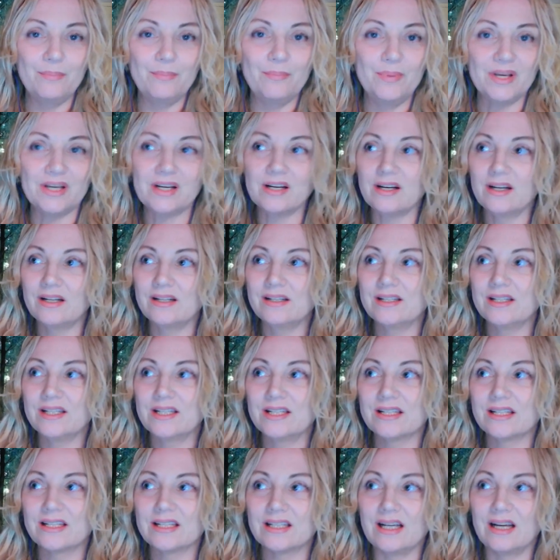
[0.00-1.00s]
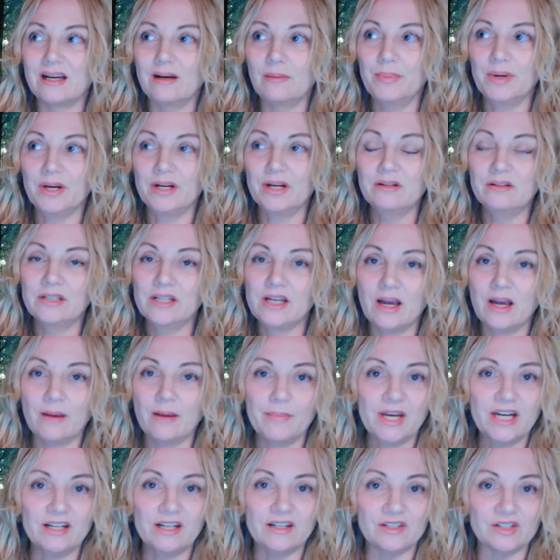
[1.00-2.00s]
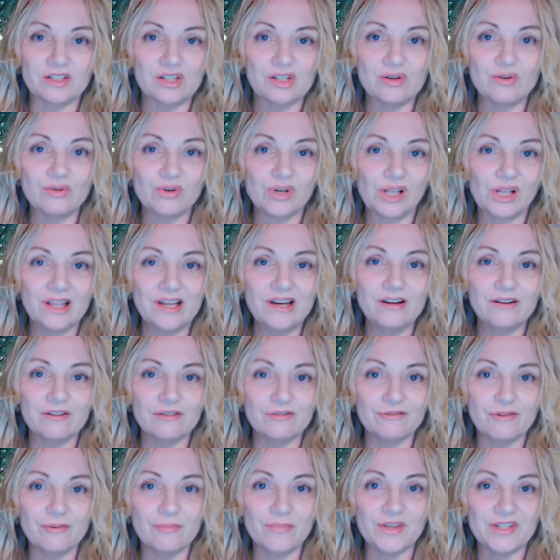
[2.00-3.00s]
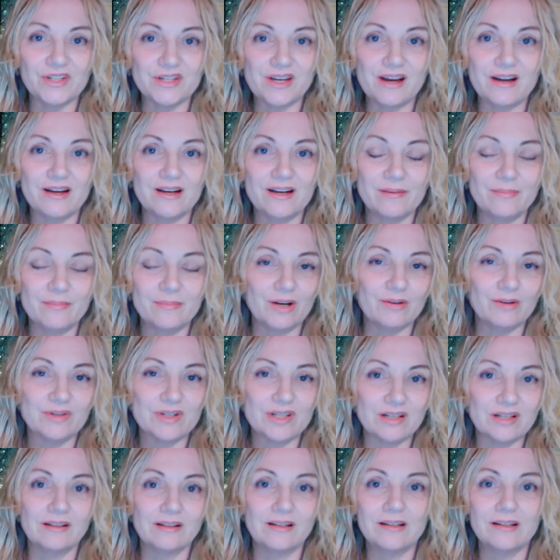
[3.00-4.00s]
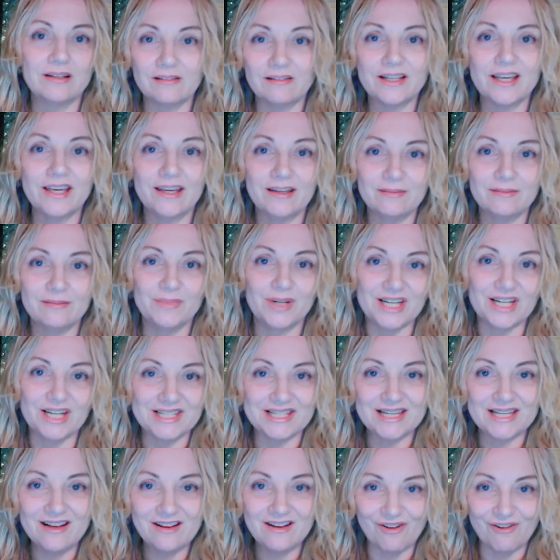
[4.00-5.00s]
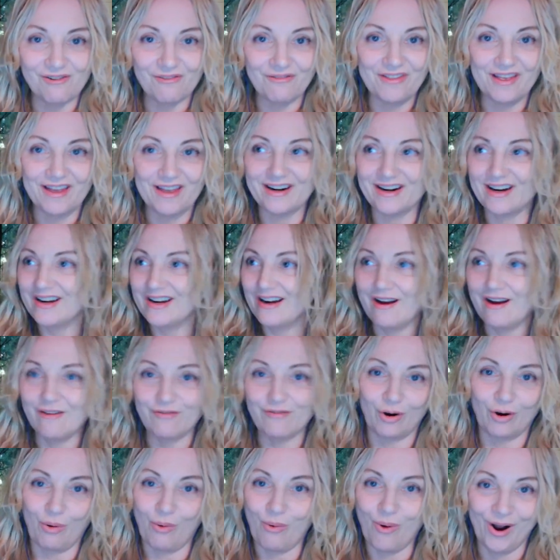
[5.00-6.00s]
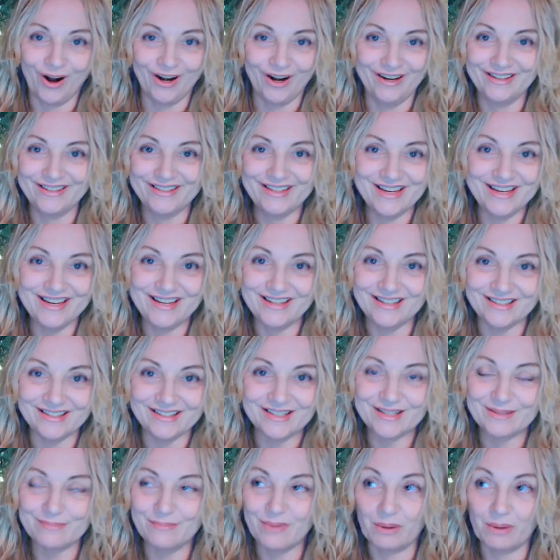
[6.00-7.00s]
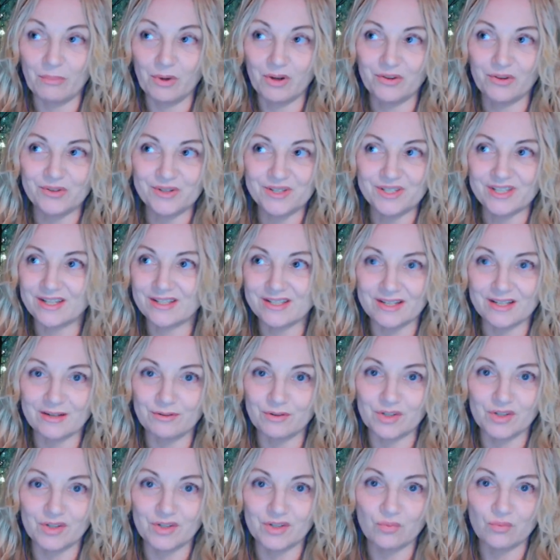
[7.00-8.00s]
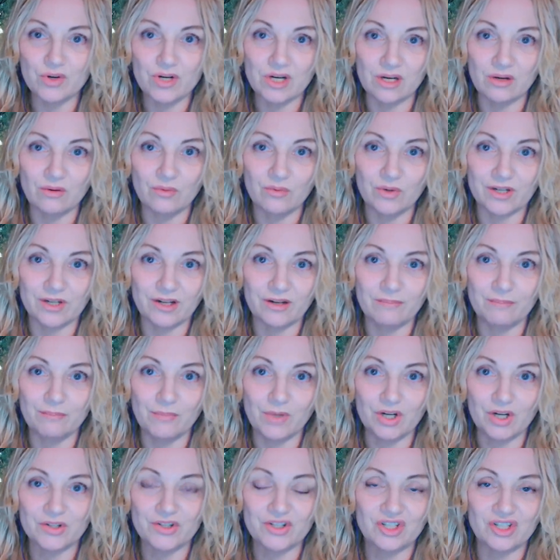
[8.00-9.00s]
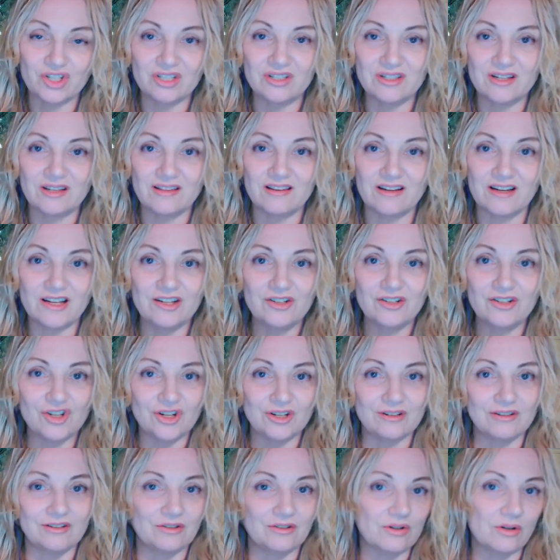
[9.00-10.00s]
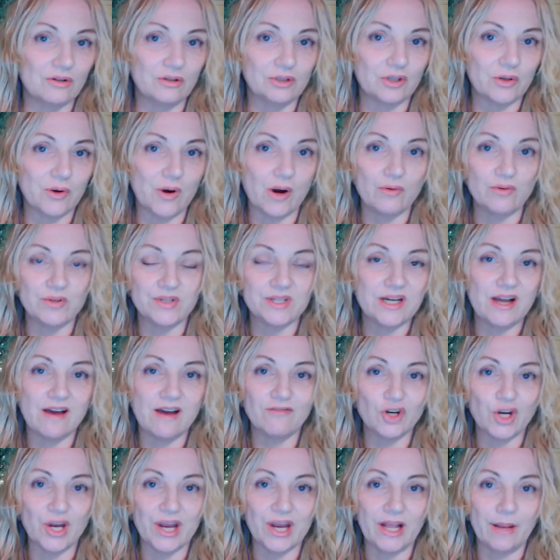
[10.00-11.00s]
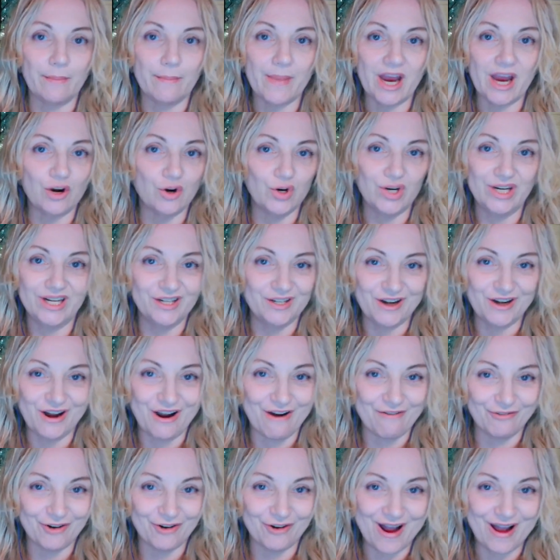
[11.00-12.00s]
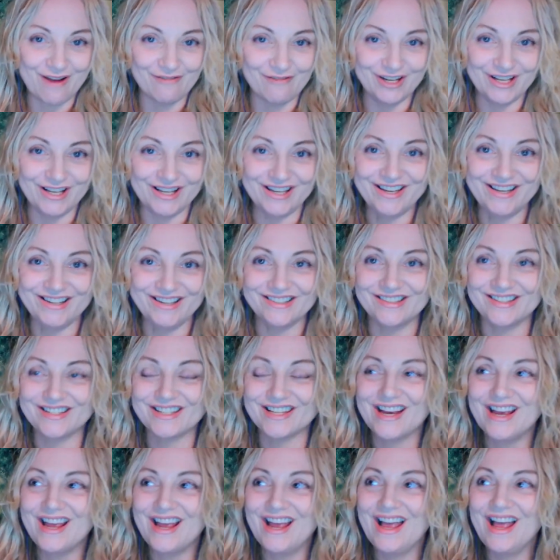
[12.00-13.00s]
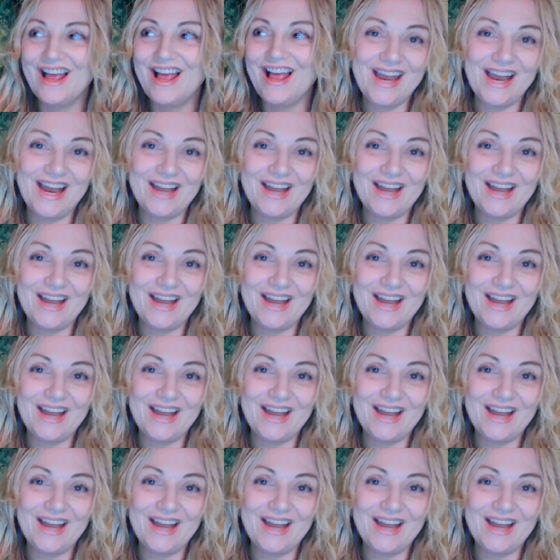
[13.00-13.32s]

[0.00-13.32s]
Because apparently I made it so clear from the time I was a little kid myself that I never wanted kids. My mother says I was 3 when I marched into the kitchen and told her I was never getting married and never having kids.